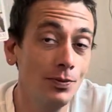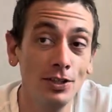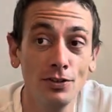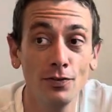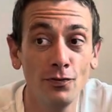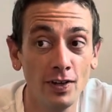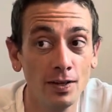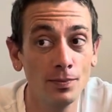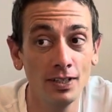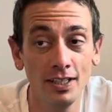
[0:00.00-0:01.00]
with your
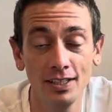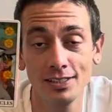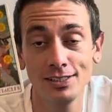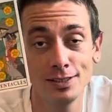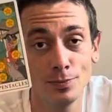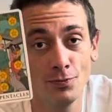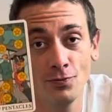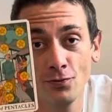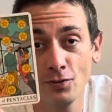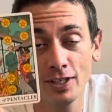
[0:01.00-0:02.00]
family. This is a
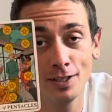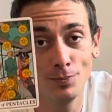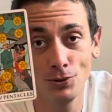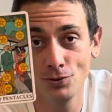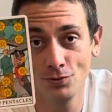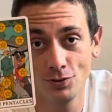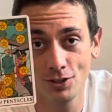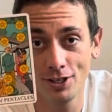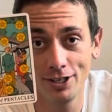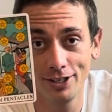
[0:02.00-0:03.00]
freaking beautiful
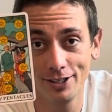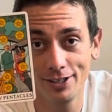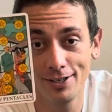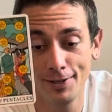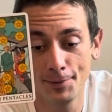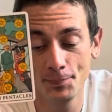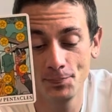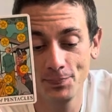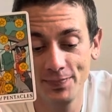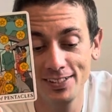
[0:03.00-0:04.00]
card.
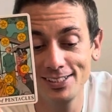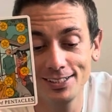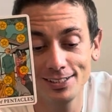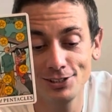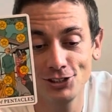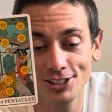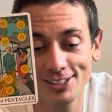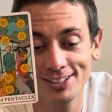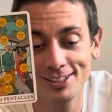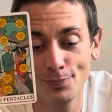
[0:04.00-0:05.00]
This isn't
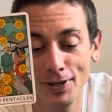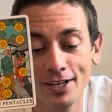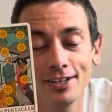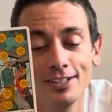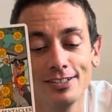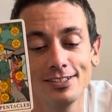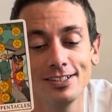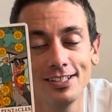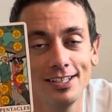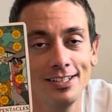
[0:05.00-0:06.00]
just the parents and
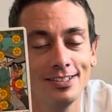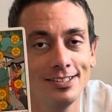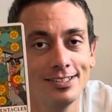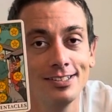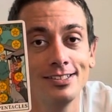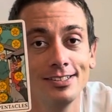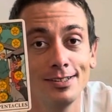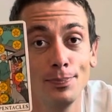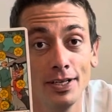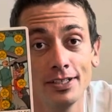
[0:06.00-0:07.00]
the kids. This is
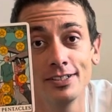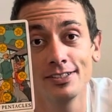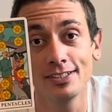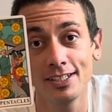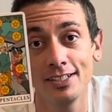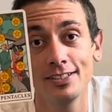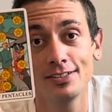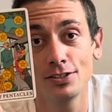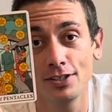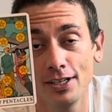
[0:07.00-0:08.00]
the parents, the kids,
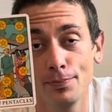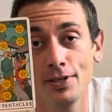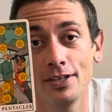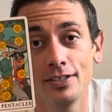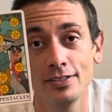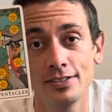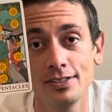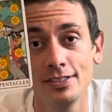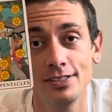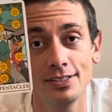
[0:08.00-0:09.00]
the grandparents.
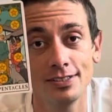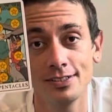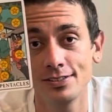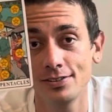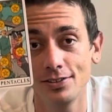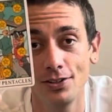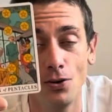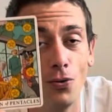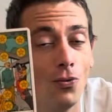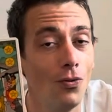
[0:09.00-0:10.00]
This is the
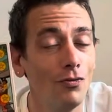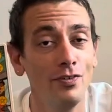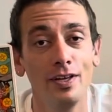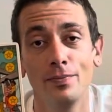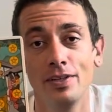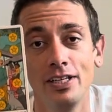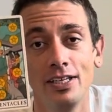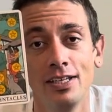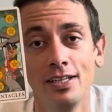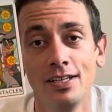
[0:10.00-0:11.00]
whole
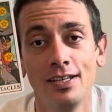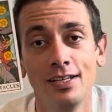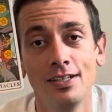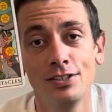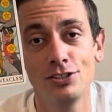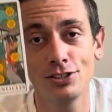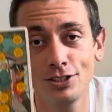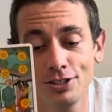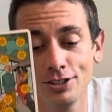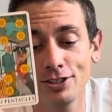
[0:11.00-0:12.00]
family,
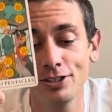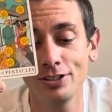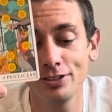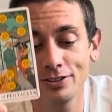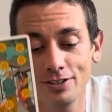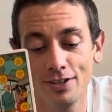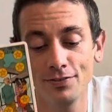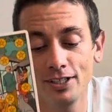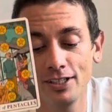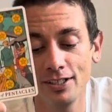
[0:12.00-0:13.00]
secure,
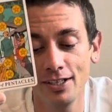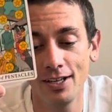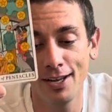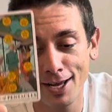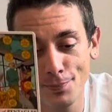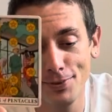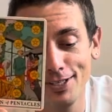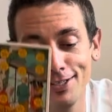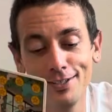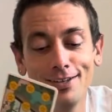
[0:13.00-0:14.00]
loving, and
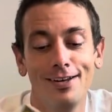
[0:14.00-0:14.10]
happy.